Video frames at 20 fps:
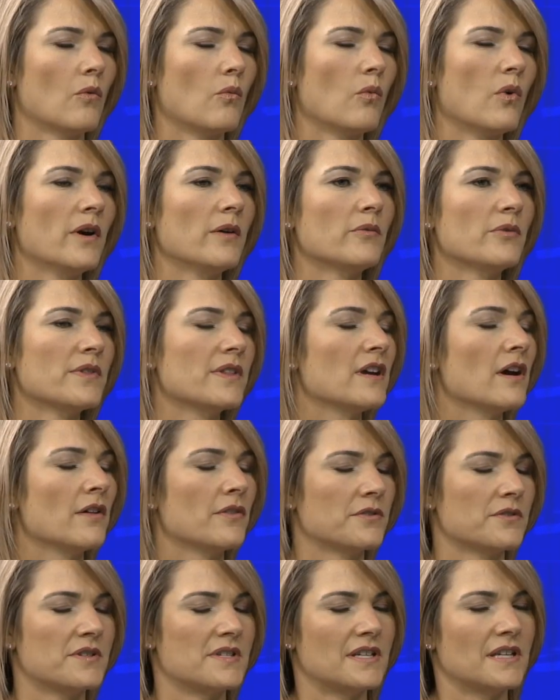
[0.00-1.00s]
What were the
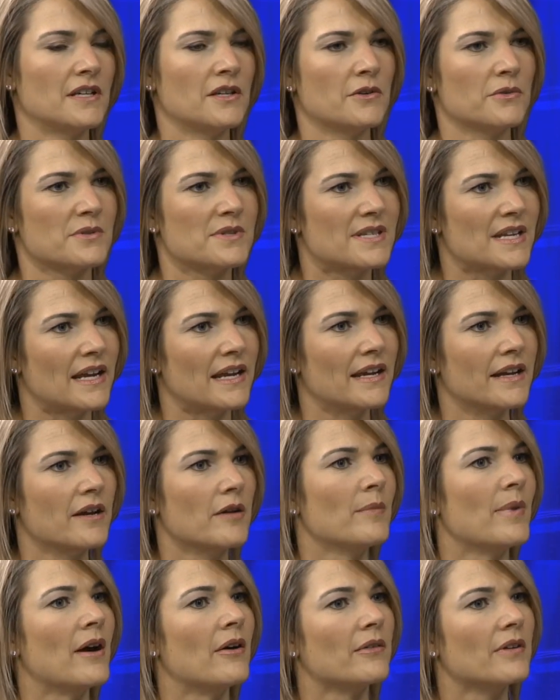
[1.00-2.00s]
other C E Os saying
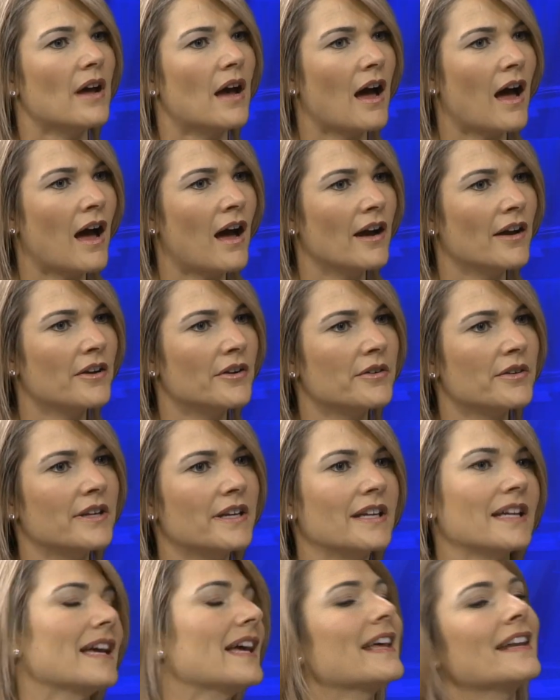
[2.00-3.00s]
about
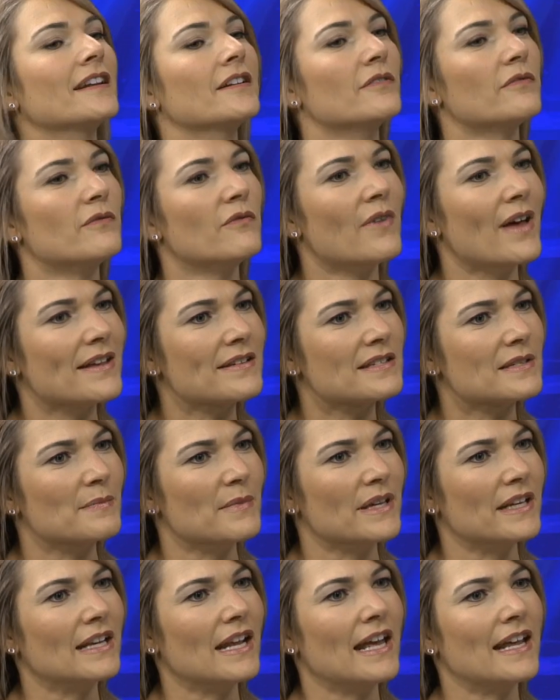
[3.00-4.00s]
hiring and
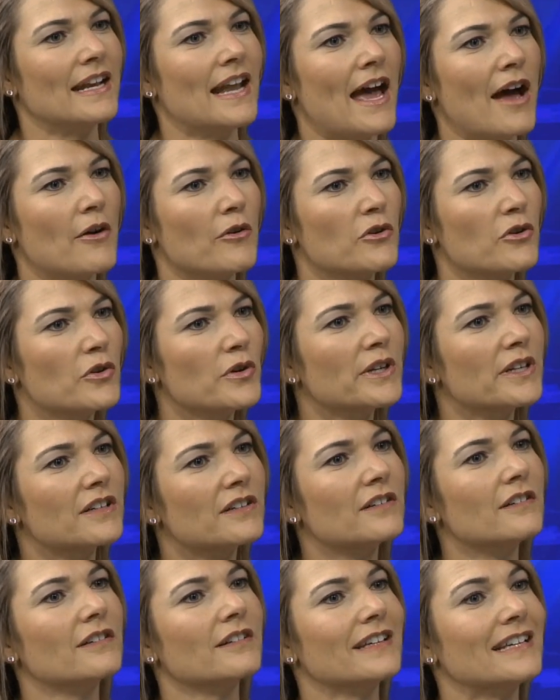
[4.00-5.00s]
investment, and how
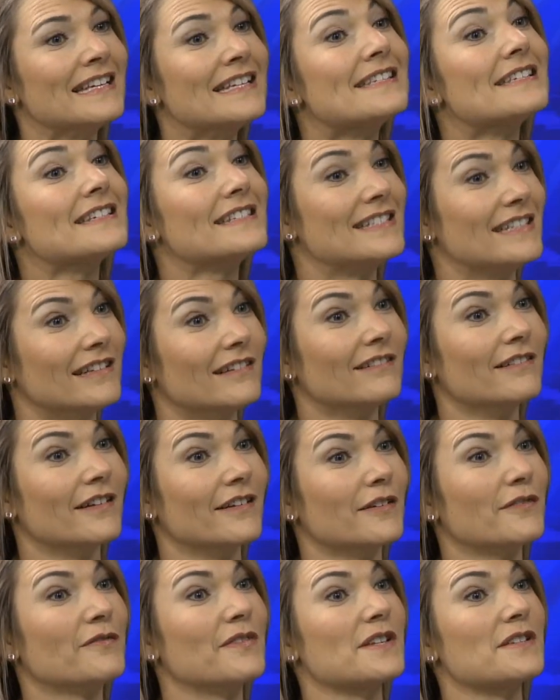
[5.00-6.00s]
critical is a deal
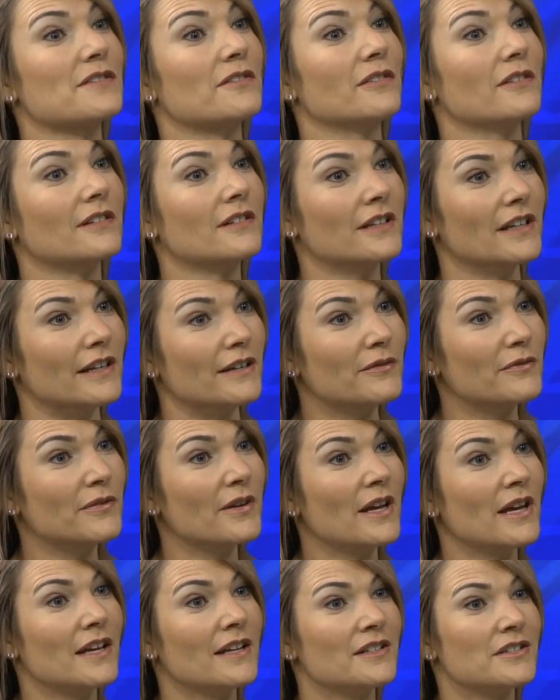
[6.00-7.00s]
on a fiscal cliff
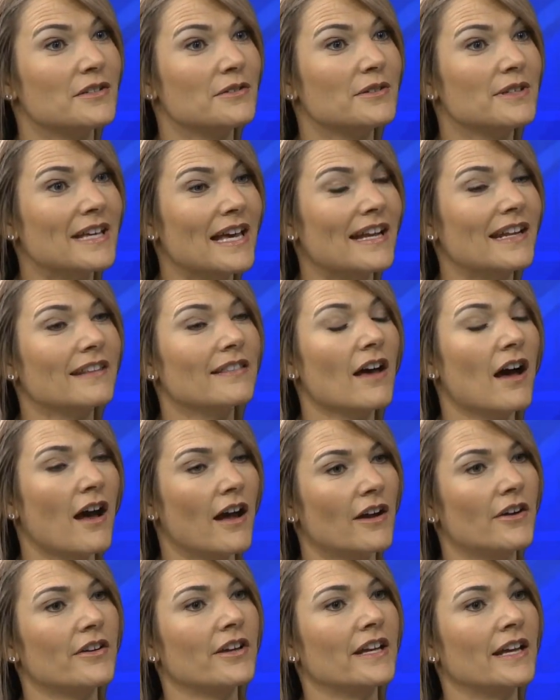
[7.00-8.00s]
to getting the
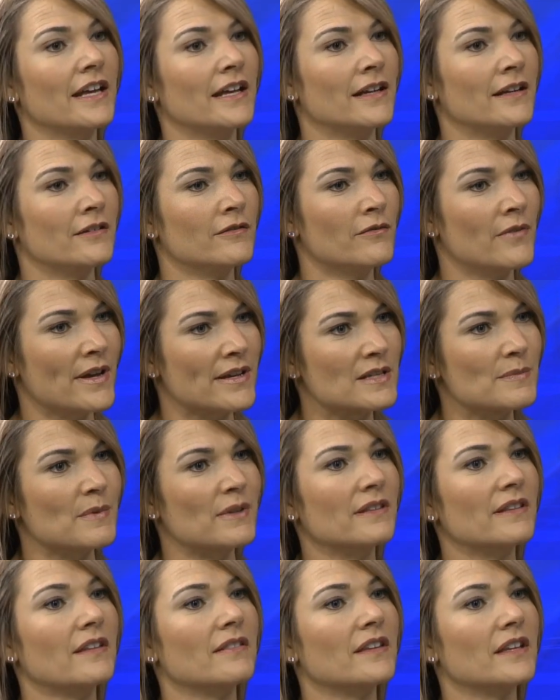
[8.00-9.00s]
hiring and
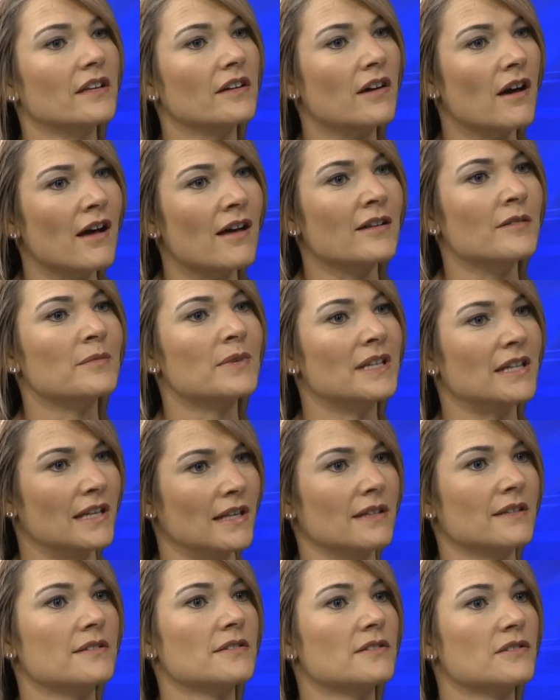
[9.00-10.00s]
investment that the economy
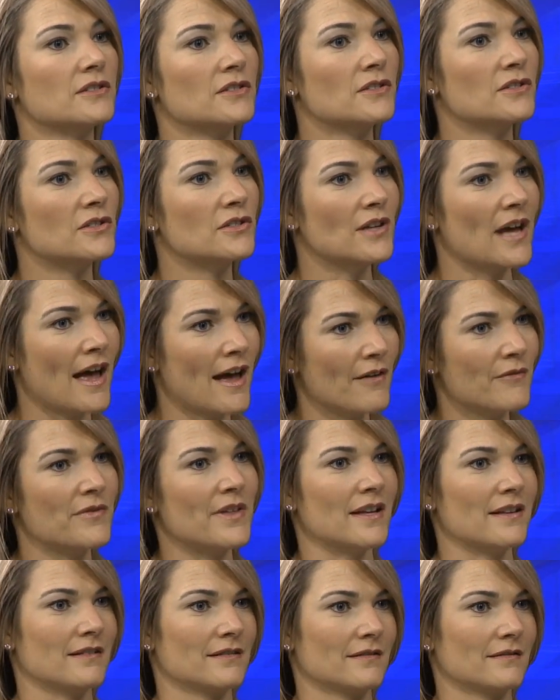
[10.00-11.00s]
needs to have
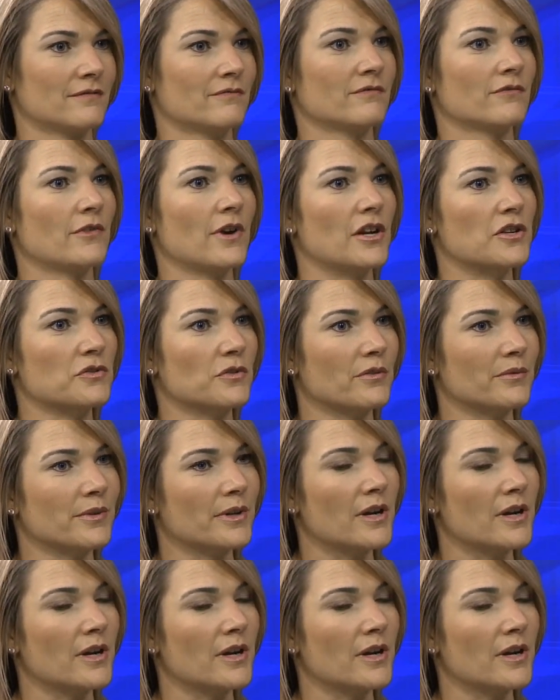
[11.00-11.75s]
that gradual